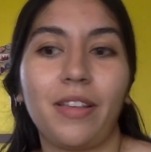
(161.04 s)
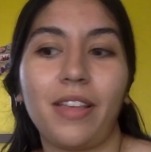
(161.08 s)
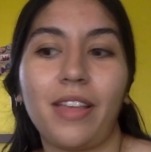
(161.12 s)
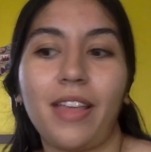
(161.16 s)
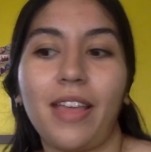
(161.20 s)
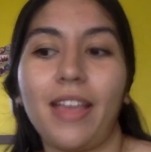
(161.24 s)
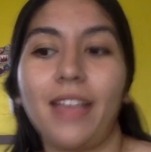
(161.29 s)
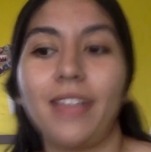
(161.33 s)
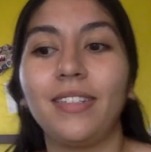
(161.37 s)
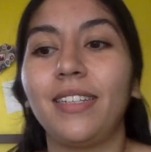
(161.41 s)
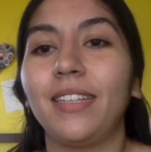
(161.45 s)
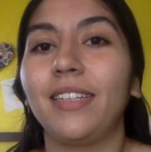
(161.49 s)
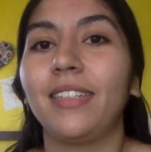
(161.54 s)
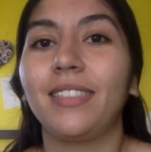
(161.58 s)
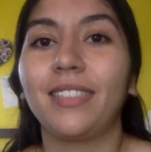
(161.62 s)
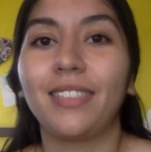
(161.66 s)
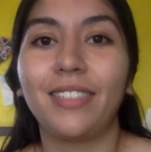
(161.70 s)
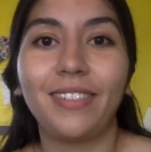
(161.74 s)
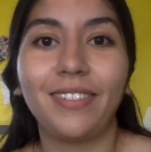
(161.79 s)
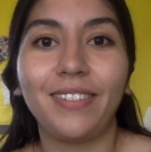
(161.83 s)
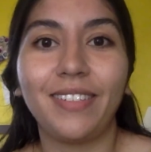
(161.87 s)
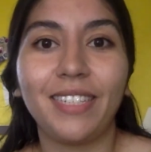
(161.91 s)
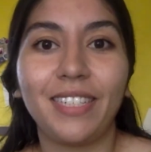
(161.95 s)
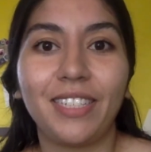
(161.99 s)
endings
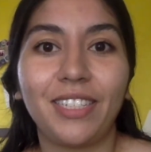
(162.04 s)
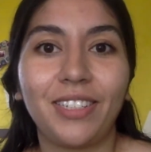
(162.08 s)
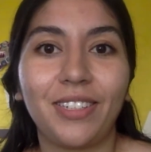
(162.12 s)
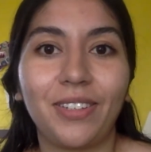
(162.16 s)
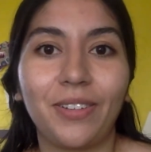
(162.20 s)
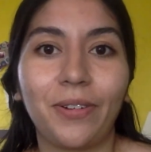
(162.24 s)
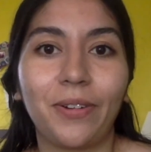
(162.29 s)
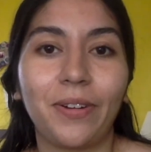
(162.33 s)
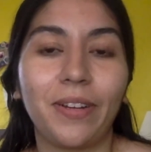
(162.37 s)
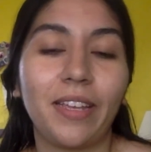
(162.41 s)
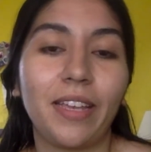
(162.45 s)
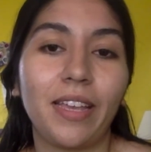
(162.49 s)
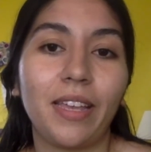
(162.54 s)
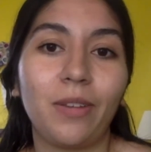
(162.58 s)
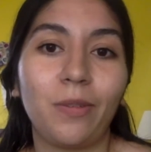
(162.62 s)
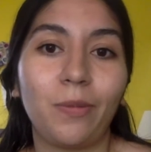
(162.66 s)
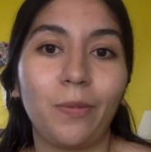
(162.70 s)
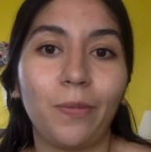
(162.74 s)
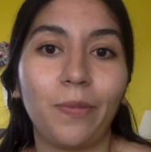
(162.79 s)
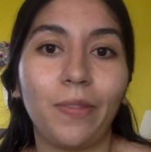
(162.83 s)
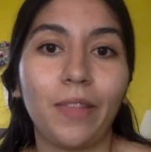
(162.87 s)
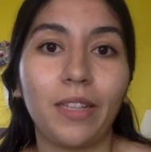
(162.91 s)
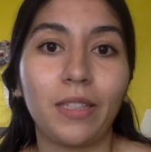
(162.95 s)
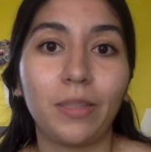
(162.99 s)
to each story, and
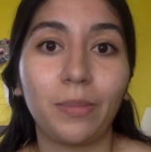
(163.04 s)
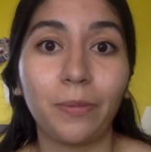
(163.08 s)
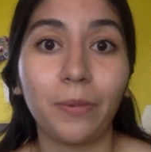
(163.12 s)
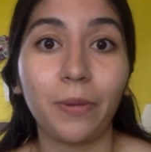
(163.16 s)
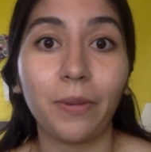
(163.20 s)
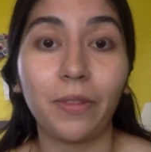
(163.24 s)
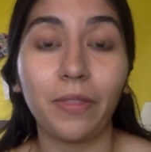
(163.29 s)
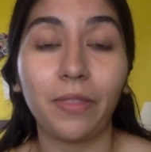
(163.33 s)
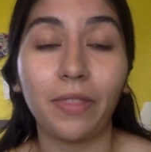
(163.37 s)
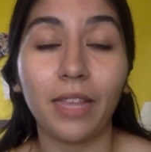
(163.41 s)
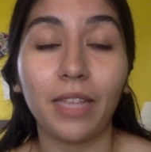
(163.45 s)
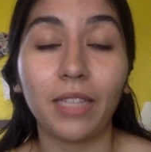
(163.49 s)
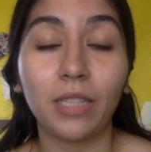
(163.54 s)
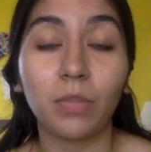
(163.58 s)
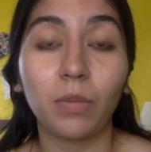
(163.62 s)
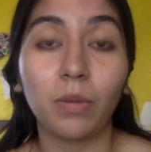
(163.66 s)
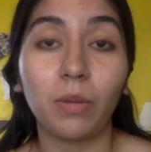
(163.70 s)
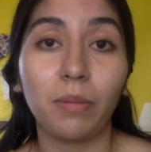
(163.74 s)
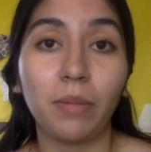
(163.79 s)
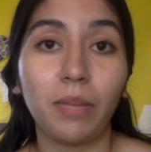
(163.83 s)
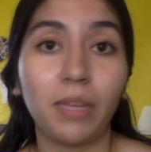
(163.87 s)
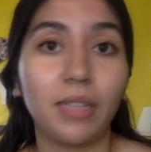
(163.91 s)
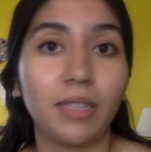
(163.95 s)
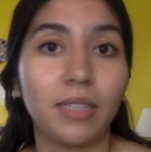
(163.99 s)
that's what
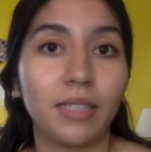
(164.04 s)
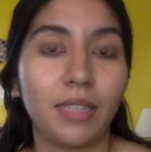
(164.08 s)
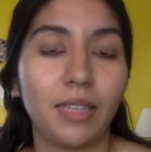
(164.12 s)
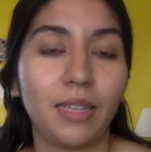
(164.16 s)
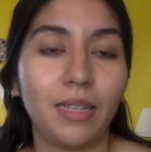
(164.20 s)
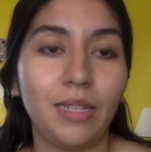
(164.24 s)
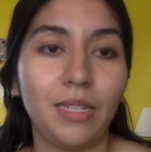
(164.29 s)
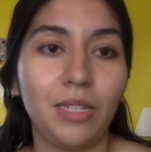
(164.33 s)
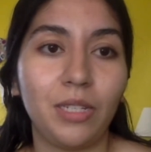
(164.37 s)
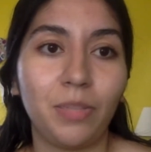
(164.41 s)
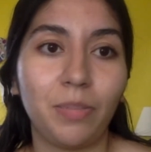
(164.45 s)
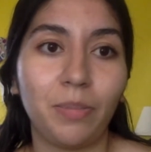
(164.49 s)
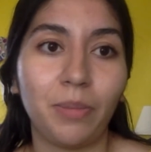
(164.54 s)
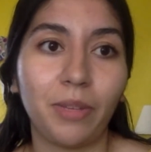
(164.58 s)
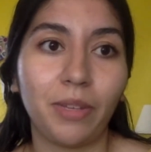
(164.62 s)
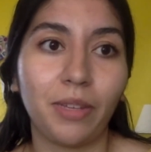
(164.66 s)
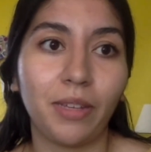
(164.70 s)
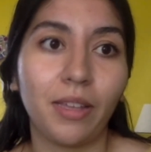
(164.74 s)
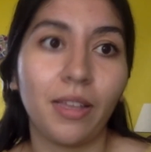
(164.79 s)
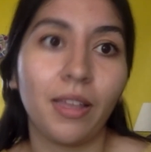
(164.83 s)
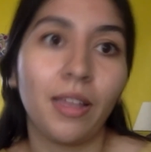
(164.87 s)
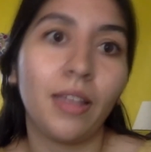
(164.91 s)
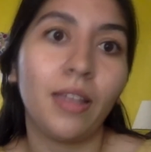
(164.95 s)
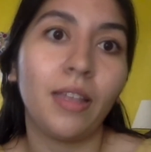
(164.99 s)
makes each book
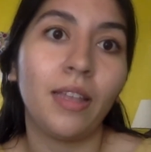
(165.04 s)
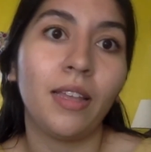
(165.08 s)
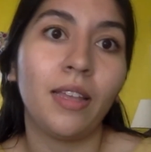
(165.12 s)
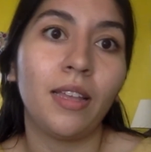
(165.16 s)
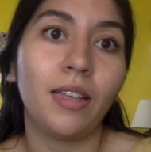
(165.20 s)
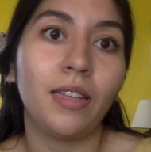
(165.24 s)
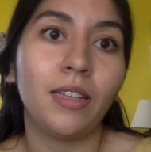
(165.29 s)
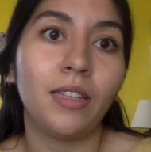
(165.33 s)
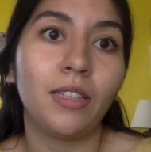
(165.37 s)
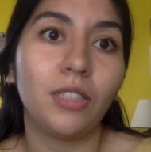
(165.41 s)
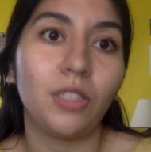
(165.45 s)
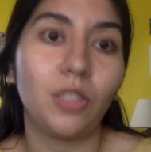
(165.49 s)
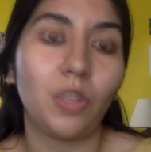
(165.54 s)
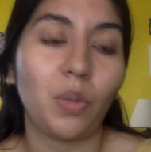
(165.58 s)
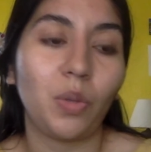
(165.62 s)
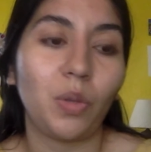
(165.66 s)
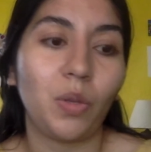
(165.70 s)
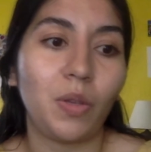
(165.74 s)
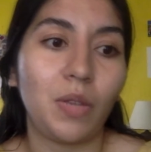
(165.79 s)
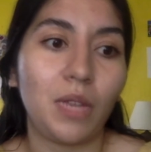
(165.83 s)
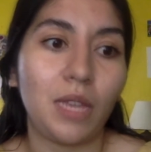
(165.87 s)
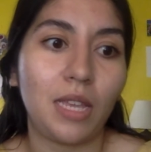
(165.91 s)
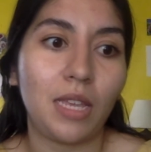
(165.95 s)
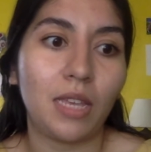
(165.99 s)
so
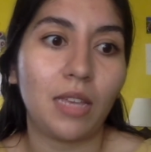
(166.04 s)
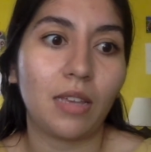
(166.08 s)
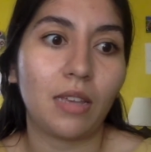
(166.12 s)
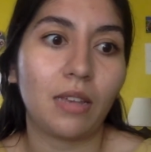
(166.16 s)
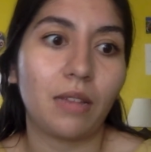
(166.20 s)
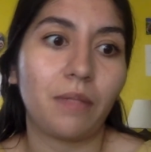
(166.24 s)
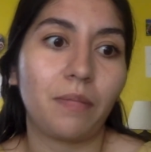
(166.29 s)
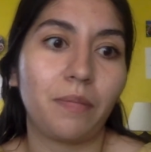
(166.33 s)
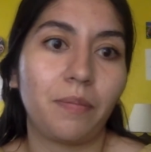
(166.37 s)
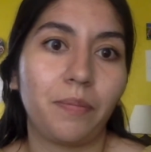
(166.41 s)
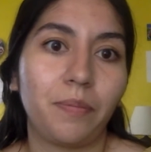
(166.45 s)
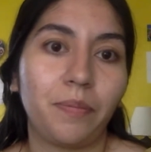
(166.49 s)
unique.